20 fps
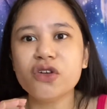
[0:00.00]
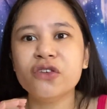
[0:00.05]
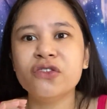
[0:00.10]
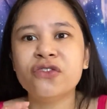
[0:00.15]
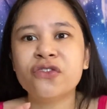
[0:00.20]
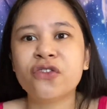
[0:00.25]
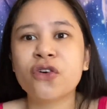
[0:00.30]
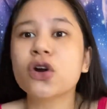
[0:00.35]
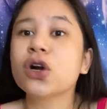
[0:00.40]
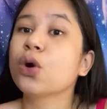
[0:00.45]

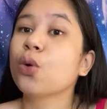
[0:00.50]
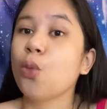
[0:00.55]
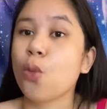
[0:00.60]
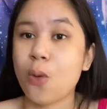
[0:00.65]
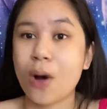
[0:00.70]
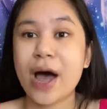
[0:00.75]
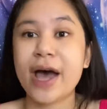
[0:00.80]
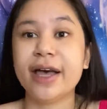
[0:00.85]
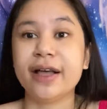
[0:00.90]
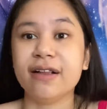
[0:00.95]
for a
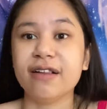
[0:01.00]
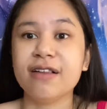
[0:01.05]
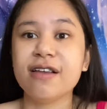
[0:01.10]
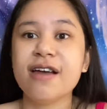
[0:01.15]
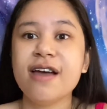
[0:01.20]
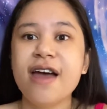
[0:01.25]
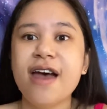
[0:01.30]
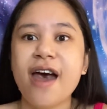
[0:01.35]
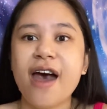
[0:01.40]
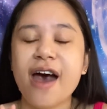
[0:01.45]
while,
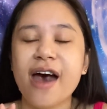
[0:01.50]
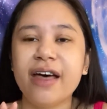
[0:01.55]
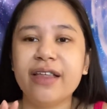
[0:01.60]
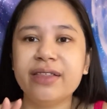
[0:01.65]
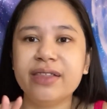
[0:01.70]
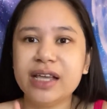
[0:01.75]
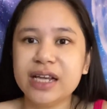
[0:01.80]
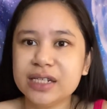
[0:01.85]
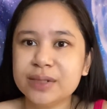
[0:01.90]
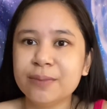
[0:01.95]
and
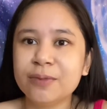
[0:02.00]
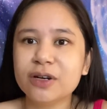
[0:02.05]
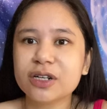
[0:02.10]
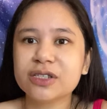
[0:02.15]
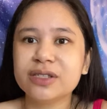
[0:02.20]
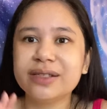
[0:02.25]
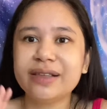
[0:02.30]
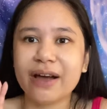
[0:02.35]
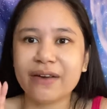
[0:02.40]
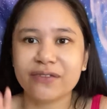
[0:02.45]
these books
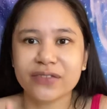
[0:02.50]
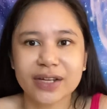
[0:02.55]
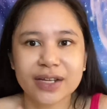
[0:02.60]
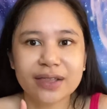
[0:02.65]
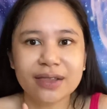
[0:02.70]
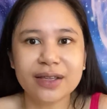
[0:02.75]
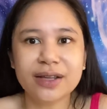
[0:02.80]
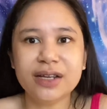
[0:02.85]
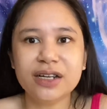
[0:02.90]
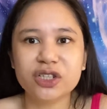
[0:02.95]

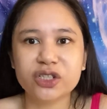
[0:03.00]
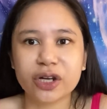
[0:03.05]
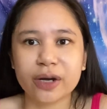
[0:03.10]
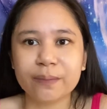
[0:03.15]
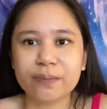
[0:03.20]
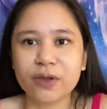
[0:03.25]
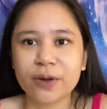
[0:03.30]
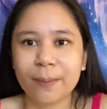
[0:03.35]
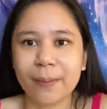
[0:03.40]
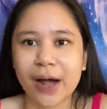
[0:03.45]
definitely
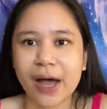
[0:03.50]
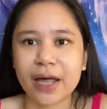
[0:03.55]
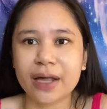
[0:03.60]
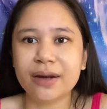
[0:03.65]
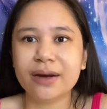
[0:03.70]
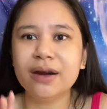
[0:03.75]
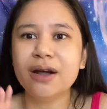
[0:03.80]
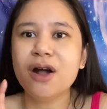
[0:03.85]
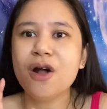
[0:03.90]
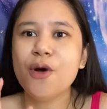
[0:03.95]
jumped to
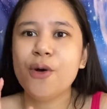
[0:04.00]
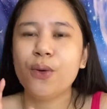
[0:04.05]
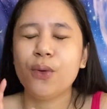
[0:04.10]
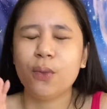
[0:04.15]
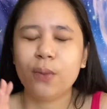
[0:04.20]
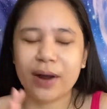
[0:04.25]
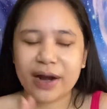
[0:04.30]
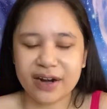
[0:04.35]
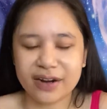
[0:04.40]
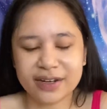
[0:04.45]
mind
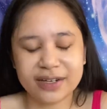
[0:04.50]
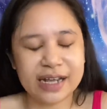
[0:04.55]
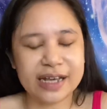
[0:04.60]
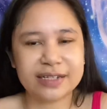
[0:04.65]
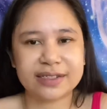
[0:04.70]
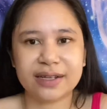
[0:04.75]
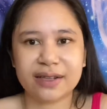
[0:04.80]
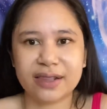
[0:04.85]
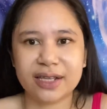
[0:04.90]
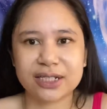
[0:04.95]
when I
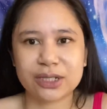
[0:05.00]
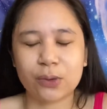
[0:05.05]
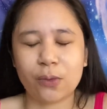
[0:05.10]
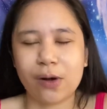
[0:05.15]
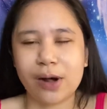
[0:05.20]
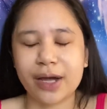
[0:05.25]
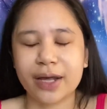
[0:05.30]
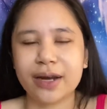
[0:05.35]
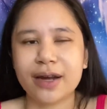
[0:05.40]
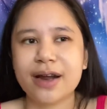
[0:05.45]
tasted this
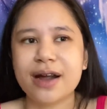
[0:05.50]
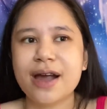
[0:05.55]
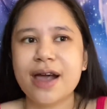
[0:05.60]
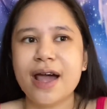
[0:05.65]
wine.